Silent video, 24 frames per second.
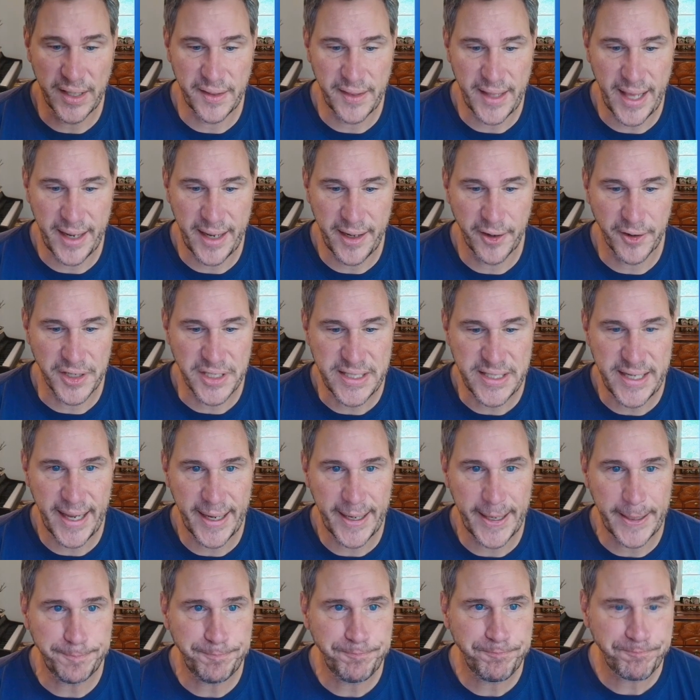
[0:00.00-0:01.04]
that here in a
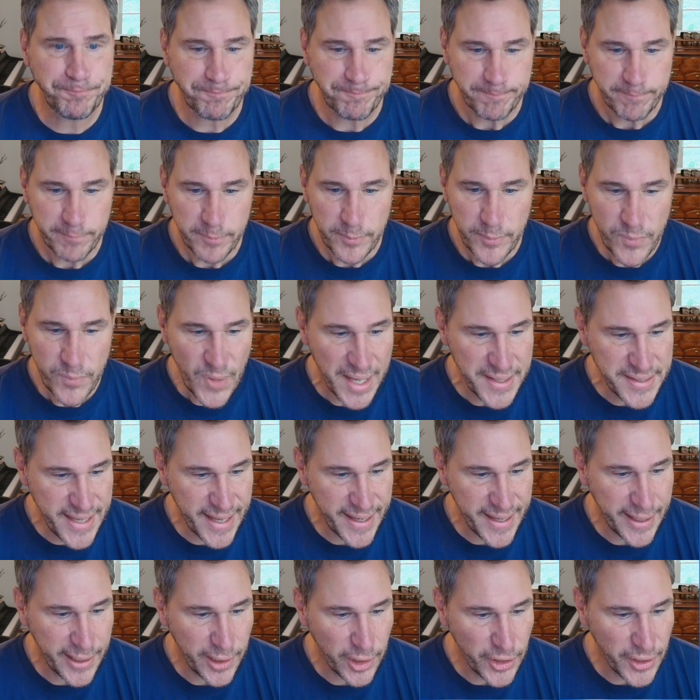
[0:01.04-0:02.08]
second.
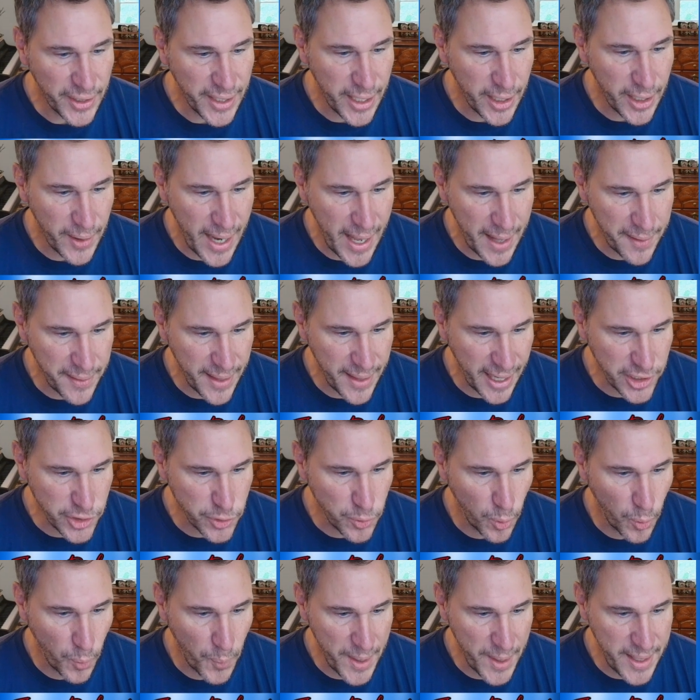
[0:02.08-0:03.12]
Taking a look here at the actual
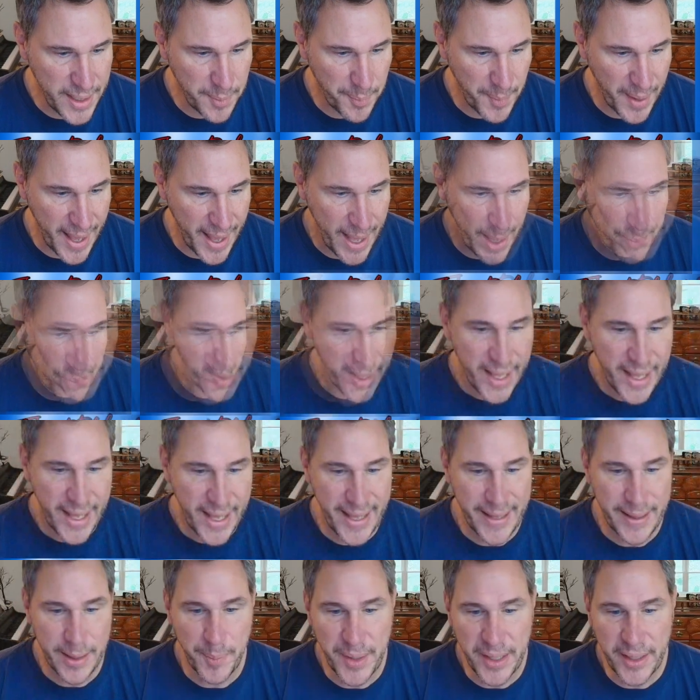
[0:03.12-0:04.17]
wind map in
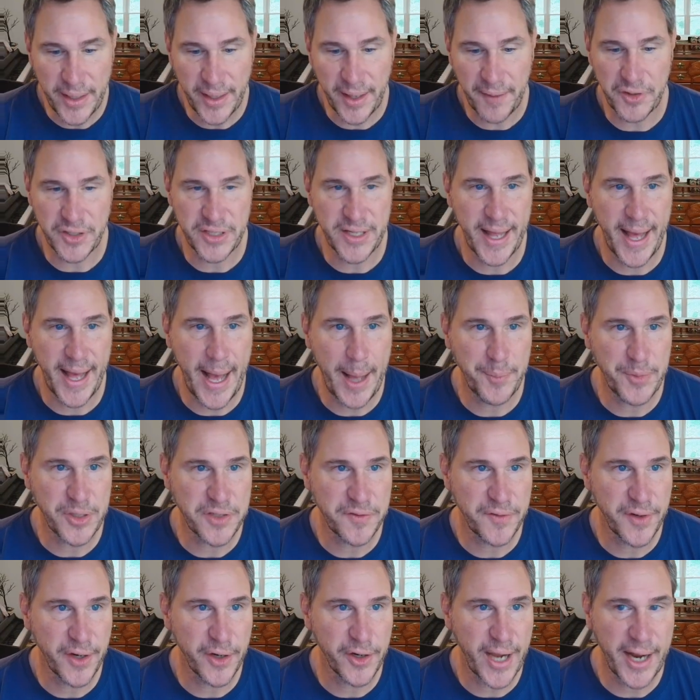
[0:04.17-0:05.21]
the mid-levels of the
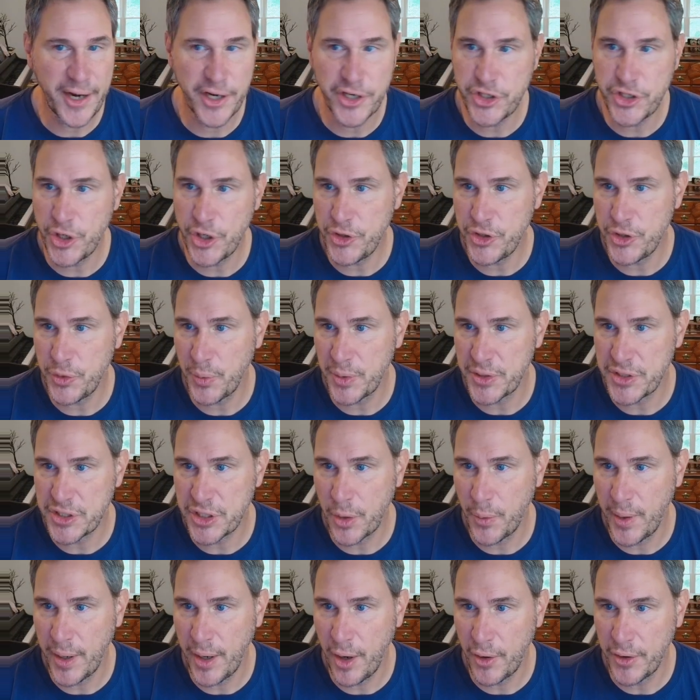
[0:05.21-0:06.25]
atmosphere, it kind of shows you what's
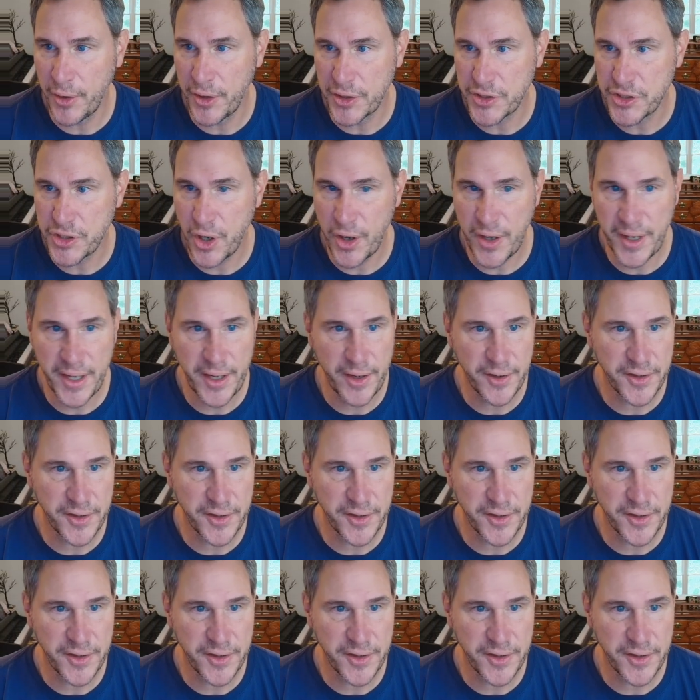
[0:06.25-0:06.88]
going on. You can start here to